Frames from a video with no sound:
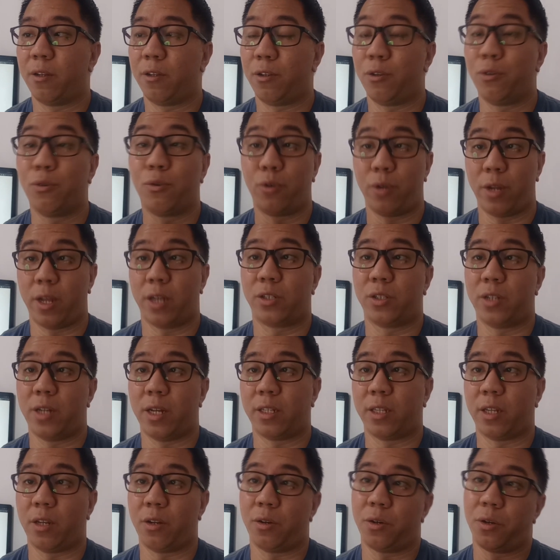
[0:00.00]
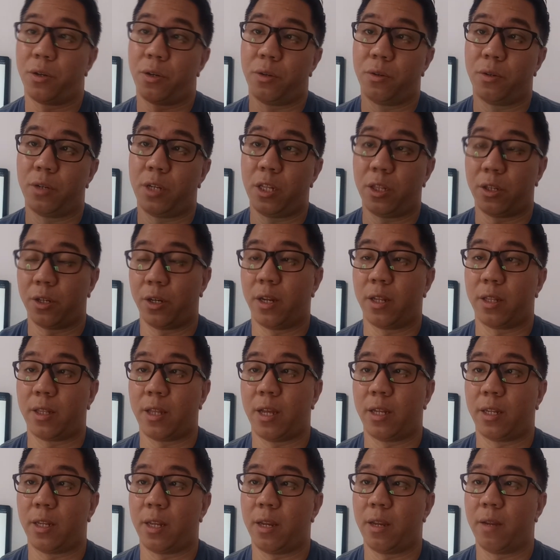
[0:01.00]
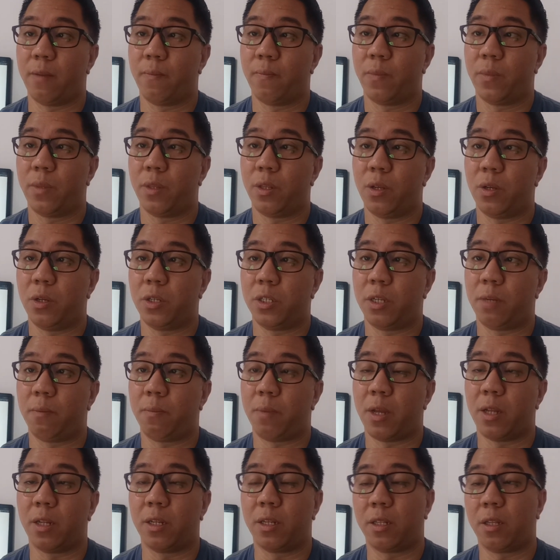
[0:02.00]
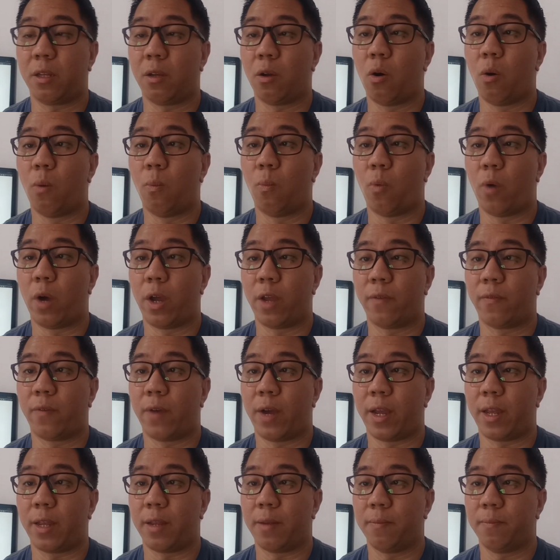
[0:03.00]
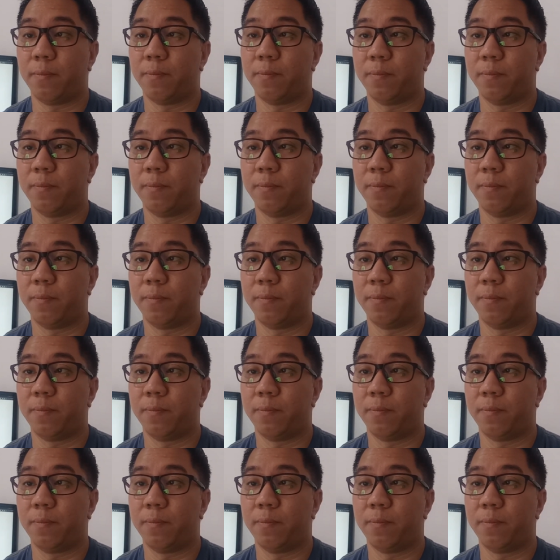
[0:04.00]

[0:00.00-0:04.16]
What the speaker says: yung connection natin or yung internet natin using Pldt home Wi-Fi.